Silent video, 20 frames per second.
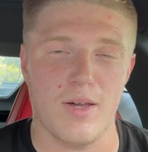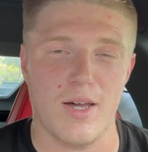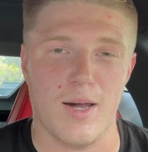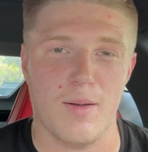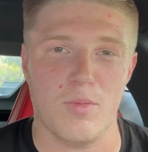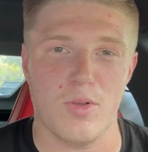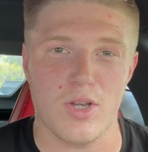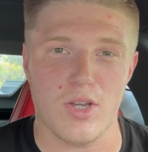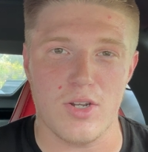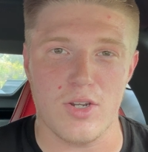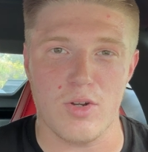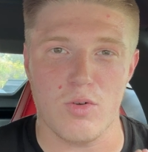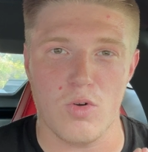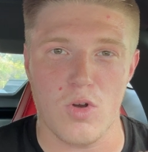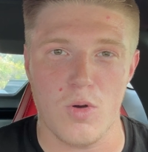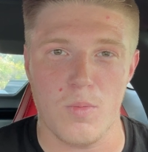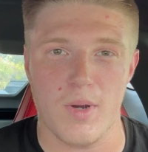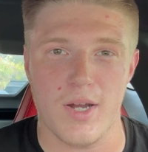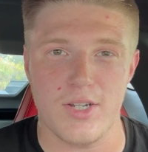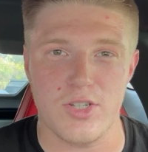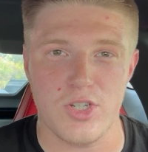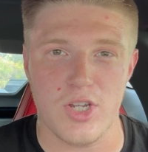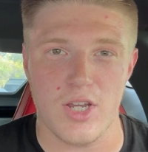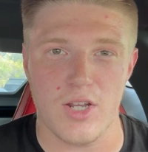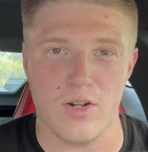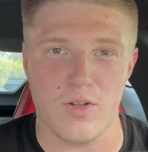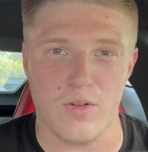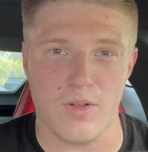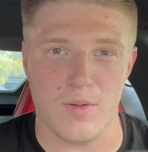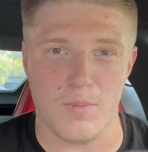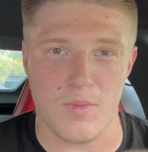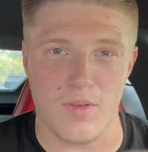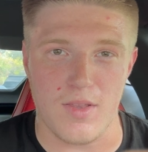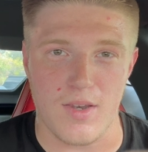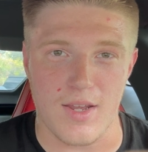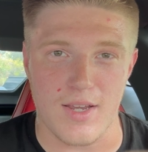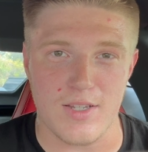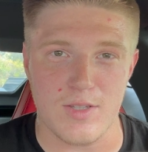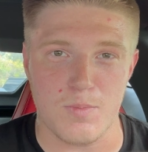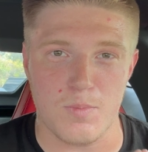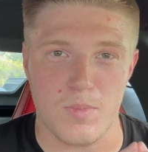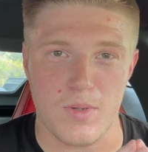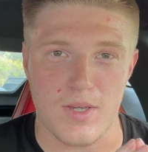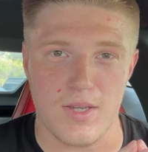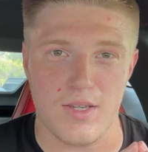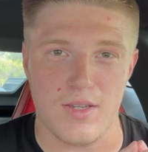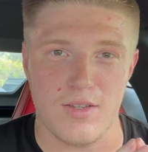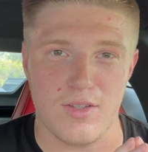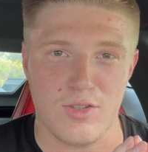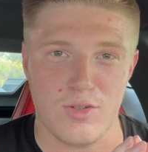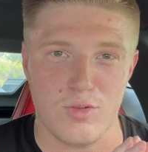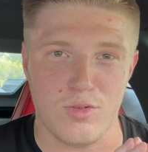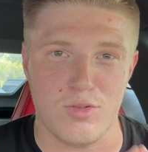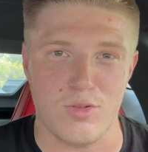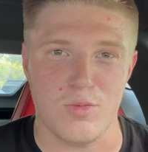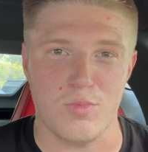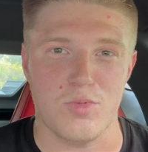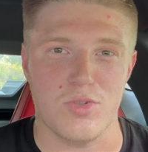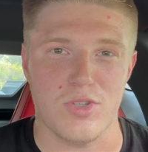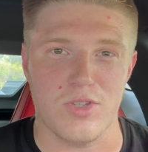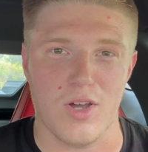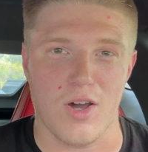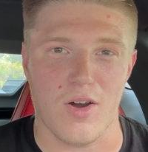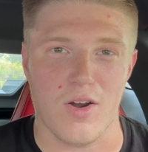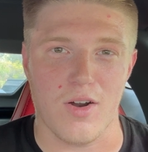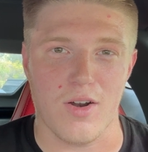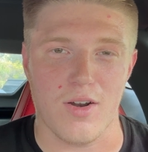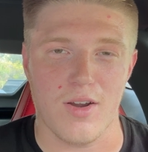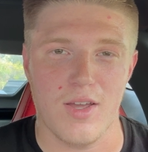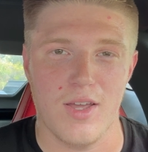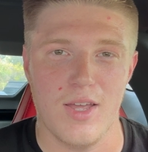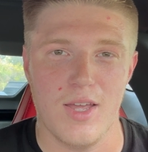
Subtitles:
I'm looking to grow my channel and be the next big YouTube star.